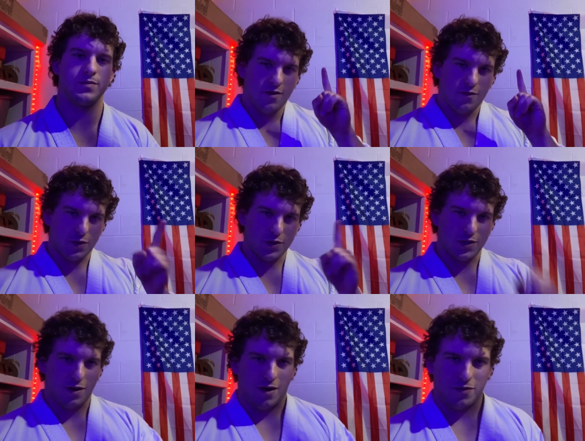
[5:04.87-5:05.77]
First
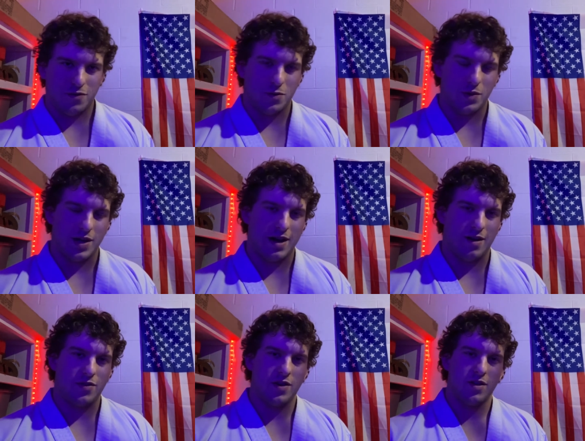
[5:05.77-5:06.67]
off, we
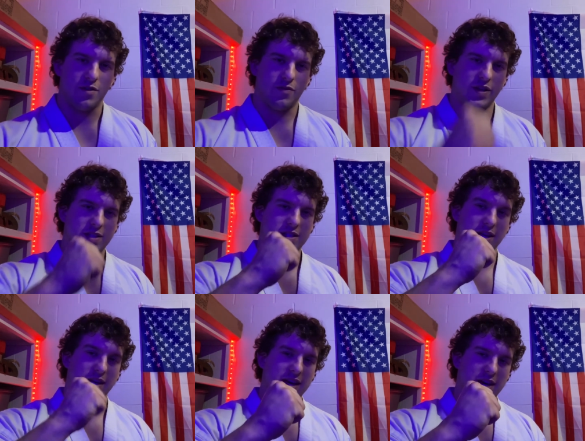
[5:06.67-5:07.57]
have the fist
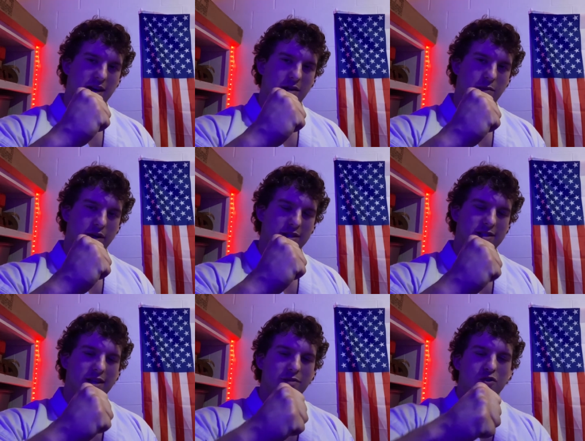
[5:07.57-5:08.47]
again, but
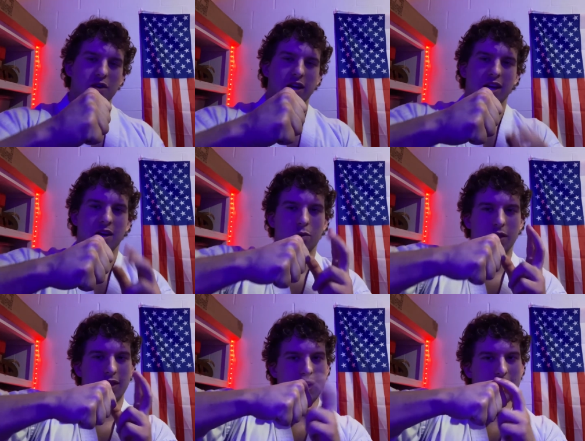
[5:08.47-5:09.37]
instead of striking
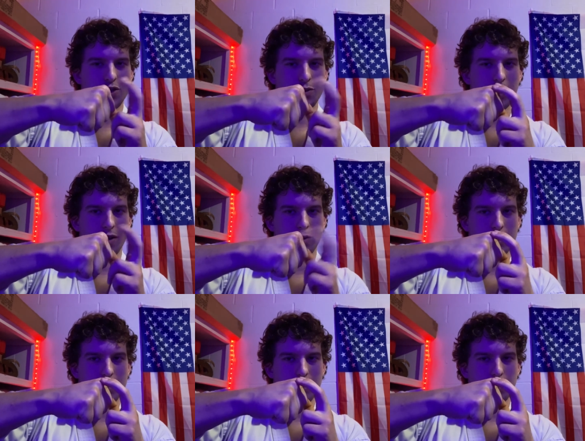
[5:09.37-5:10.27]
with these two
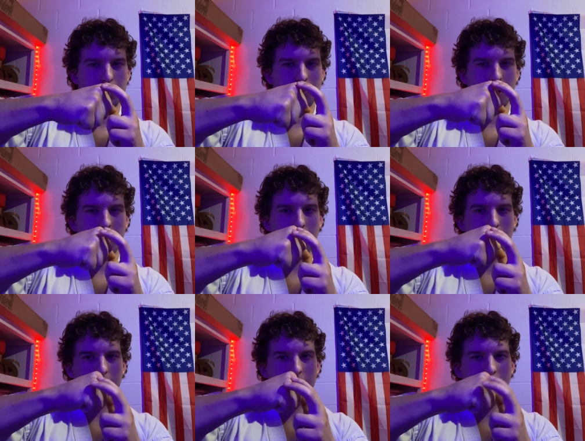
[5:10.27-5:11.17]
knuckles, you strike
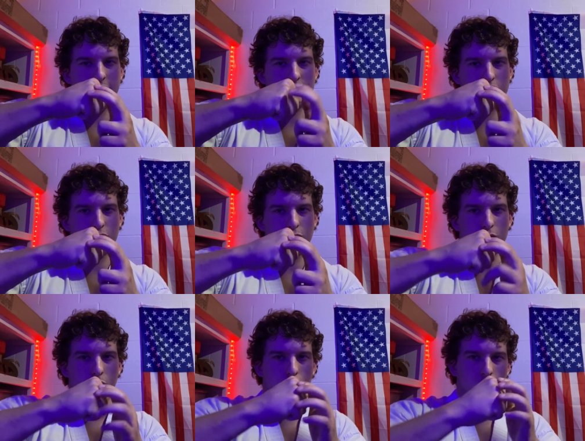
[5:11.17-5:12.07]
with these two
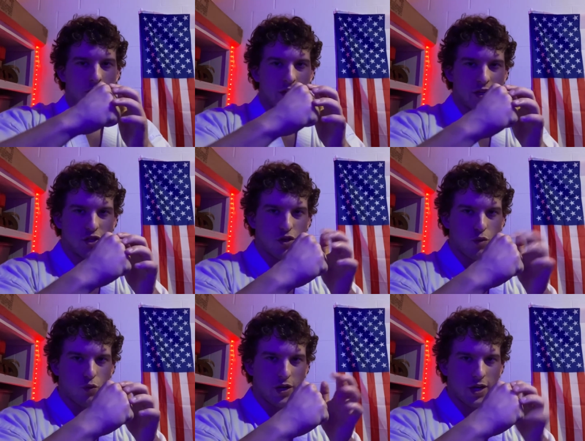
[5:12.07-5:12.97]
or these
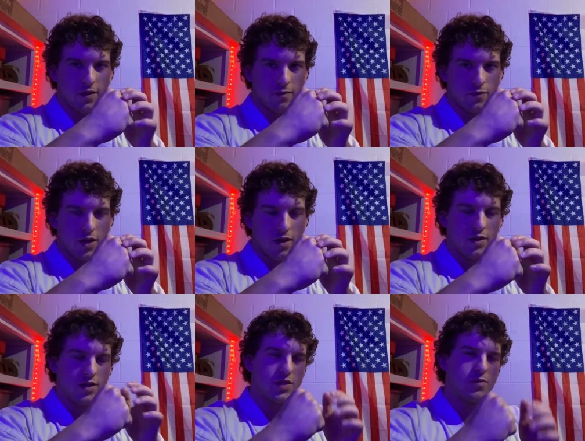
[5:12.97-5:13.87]
three.
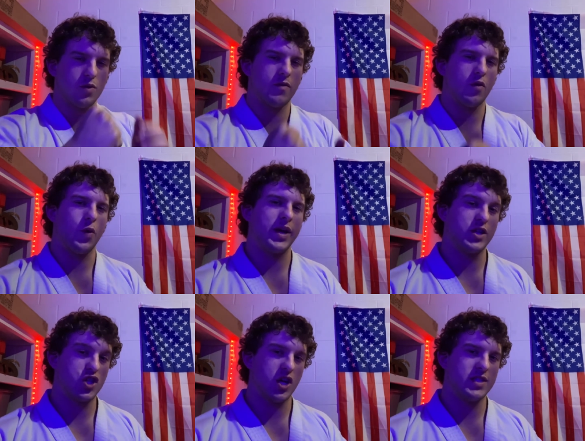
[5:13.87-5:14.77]
This is more of a Wing
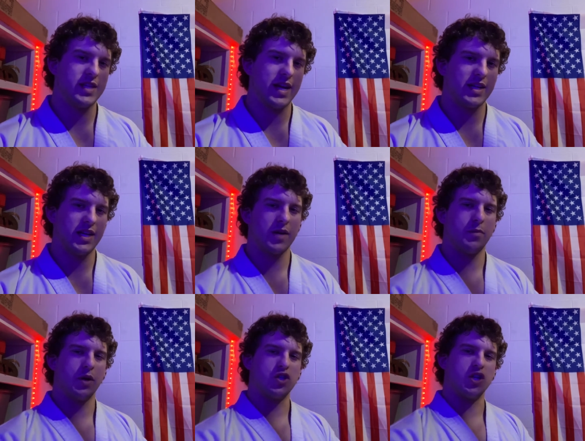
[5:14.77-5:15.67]
Chun technique,
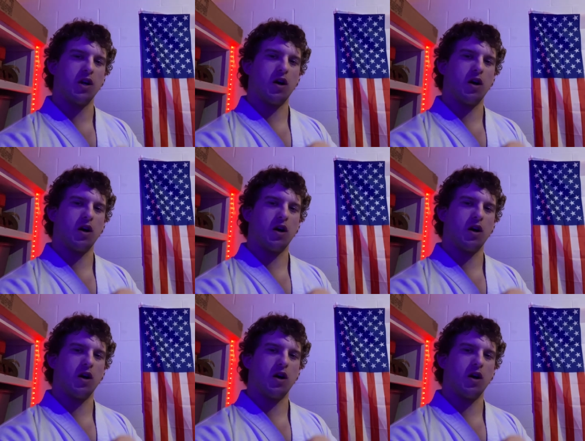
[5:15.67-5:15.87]
punching